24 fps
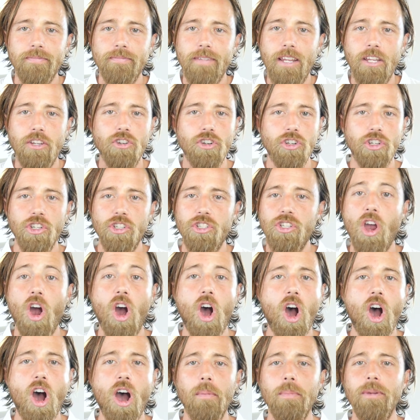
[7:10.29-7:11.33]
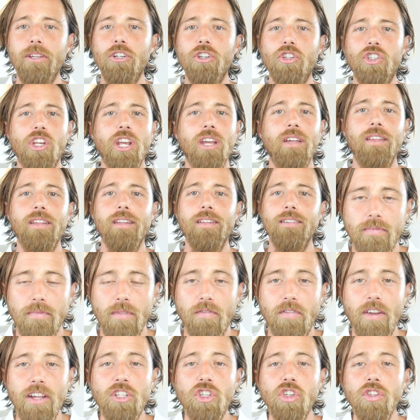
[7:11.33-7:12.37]
And you're just calm and you're chilling.
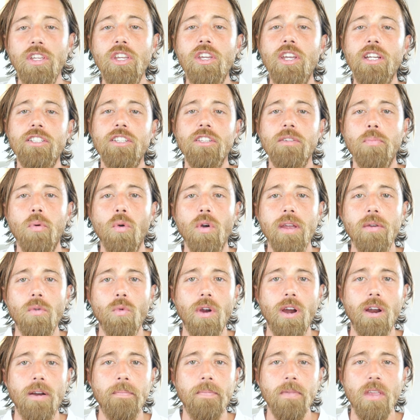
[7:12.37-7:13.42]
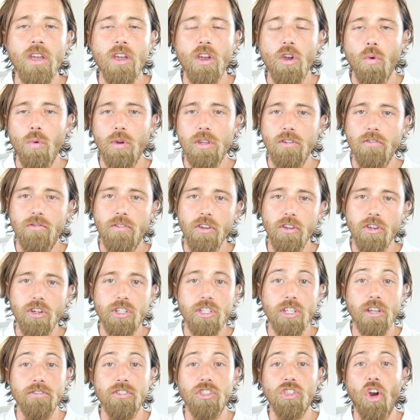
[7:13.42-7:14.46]
Eventually you get to the point where when you feel
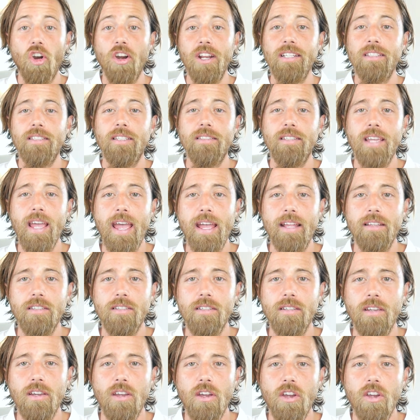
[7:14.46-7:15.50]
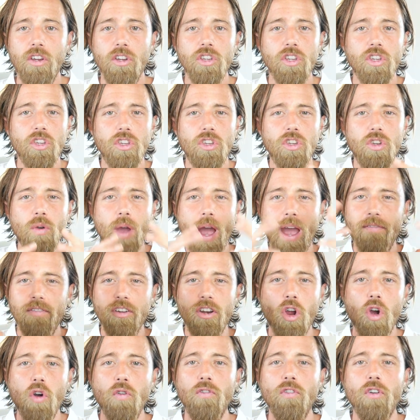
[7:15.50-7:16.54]
yourself starting to tense, you have
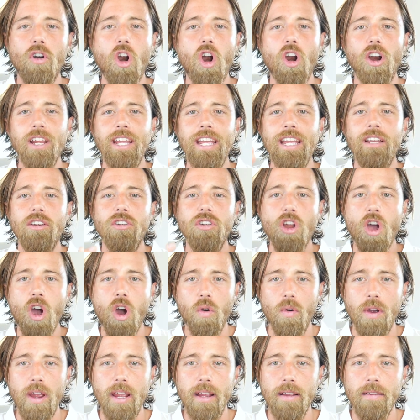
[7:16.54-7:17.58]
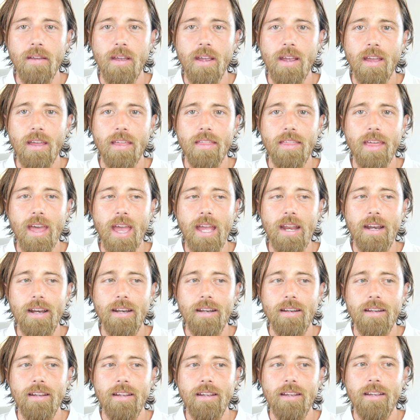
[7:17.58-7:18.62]
an overarching knowing
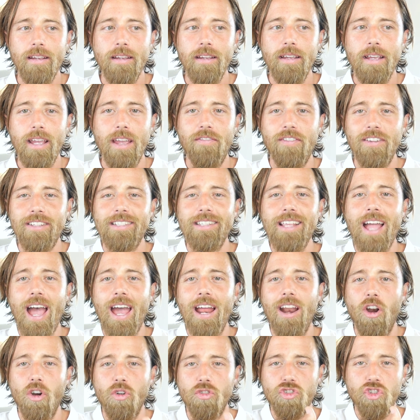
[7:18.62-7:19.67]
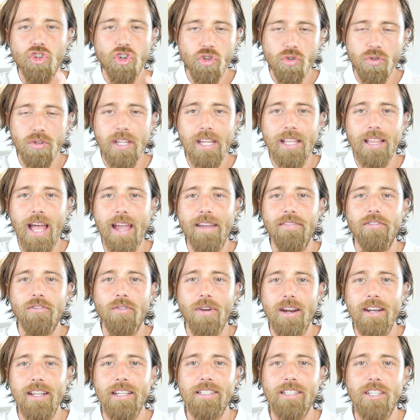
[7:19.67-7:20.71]
that if it's not a truly
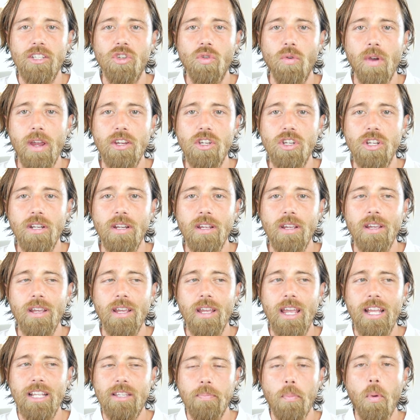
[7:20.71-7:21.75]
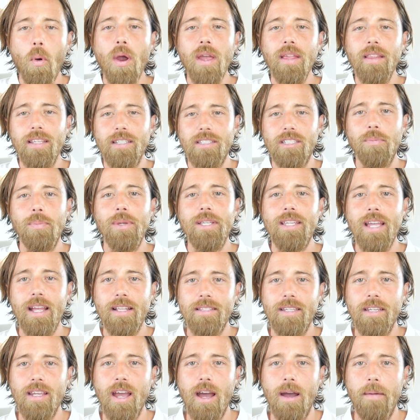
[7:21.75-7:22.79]
life-threatening situation, it's pointless to be
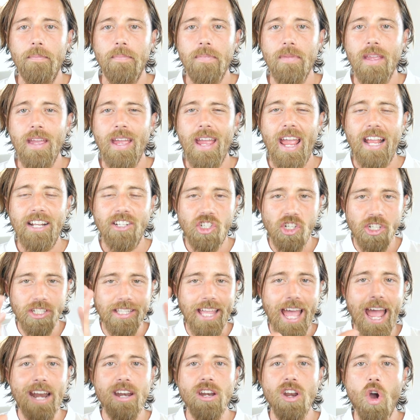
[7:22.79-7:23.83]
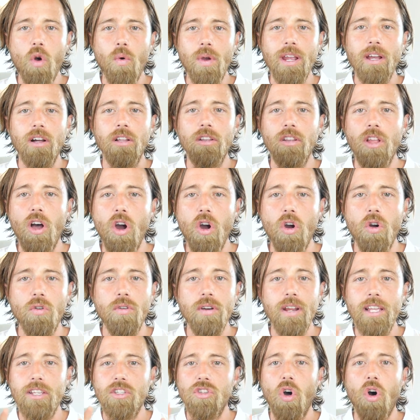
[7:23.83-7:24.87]
tensing up. And just that knowing
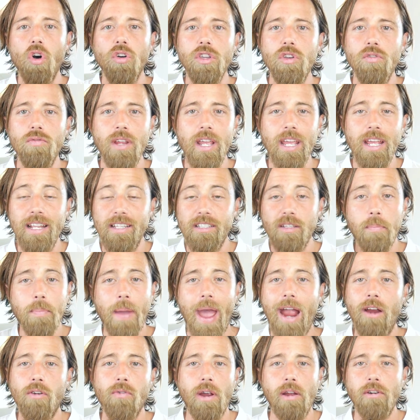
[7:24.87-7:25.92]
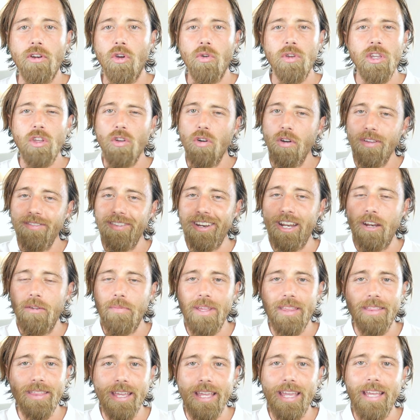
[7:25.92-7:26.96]
alone is all you need. It's a background knowing. You don't even need to
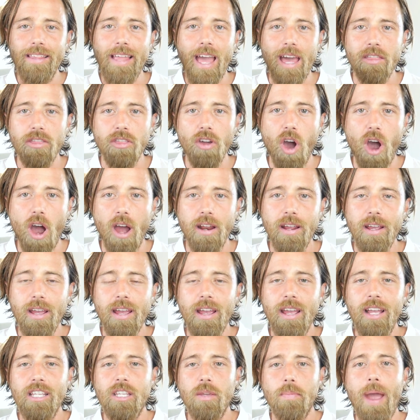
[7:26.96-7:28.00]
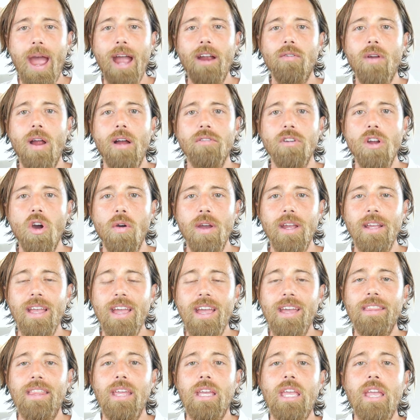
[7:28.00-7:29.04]
be thinking that thought. It's a background knowing
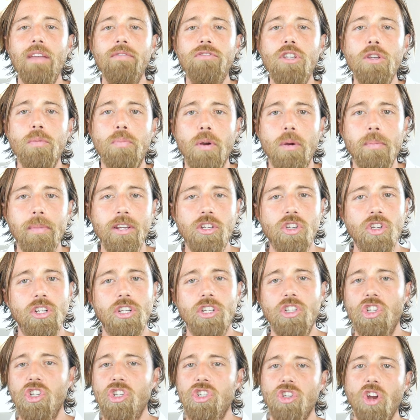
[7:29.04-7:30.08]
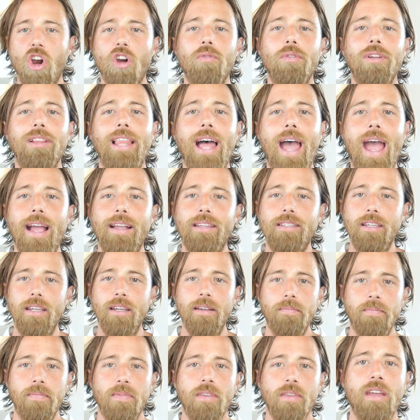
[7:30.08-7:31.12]
that gives you permission to just start relaxing.
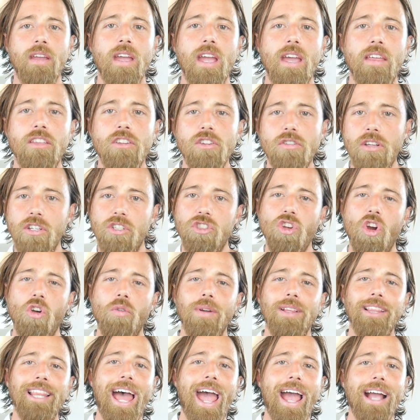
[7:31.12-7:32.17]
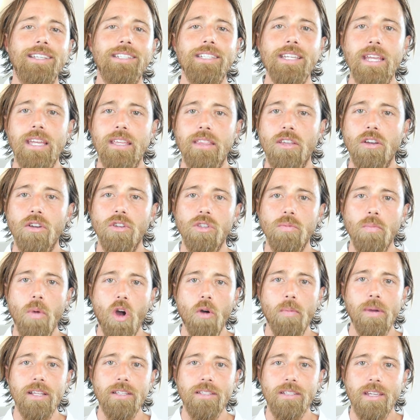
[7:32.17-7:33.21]
And then you can start relaxing in those
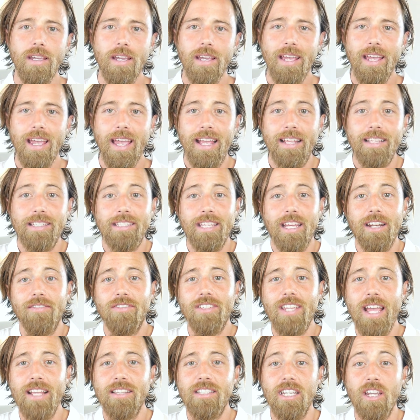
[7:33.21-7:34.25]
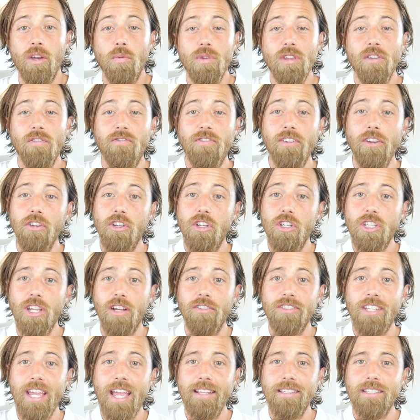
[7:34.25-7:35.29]
moments instead of tensing. When you feel
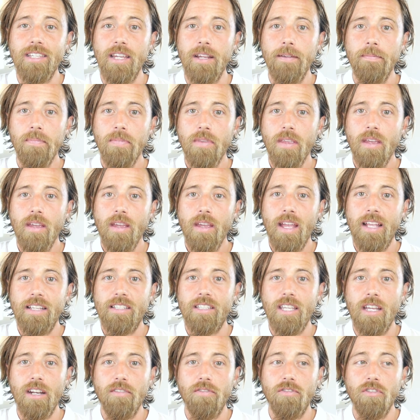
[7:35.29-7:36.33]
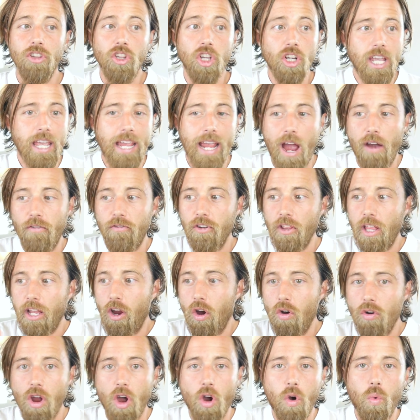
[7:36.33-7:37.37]
yourself tensing, instead of looking out for like,
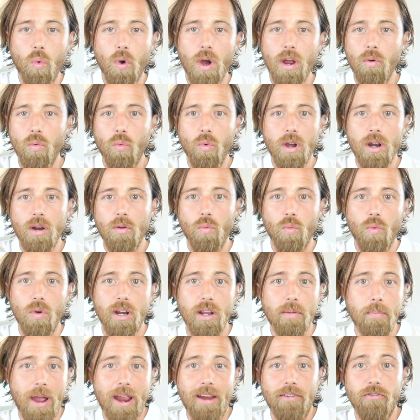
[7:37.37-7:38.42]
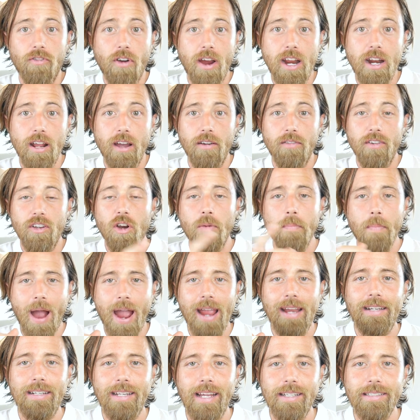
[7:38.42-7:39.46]
oh no, what am I afraid of? And your
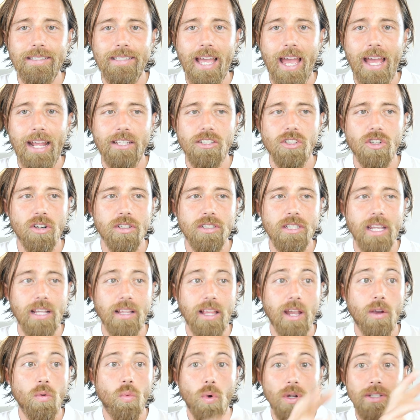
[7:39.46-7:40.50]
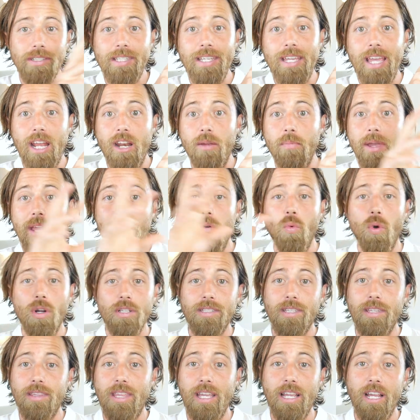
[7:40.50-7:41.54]
mind does that. It starts saying like, what's the enemy?
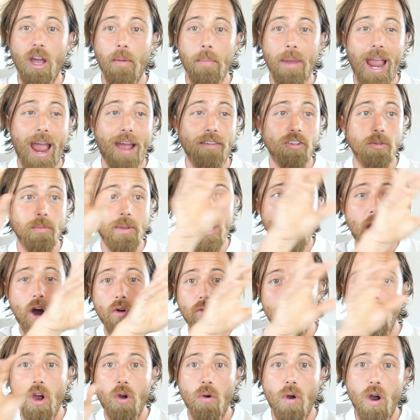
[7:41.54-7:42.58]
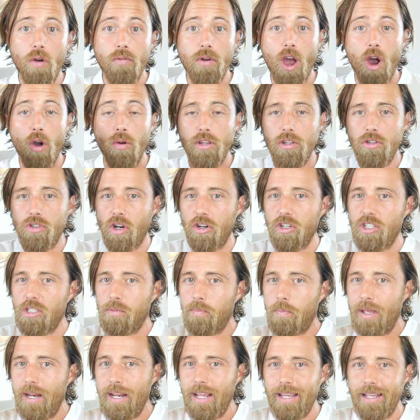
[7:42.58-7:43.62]
What's the thing coming after me? Oh no, and you start
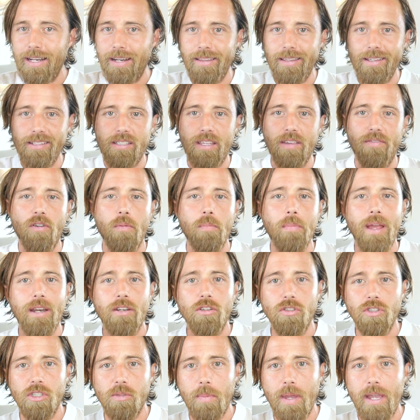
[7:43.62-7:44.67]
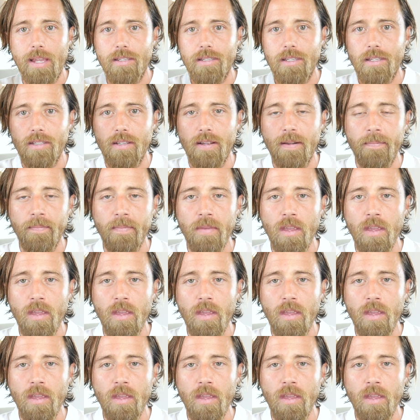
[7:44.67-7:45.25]
spinning into these different mental spaces.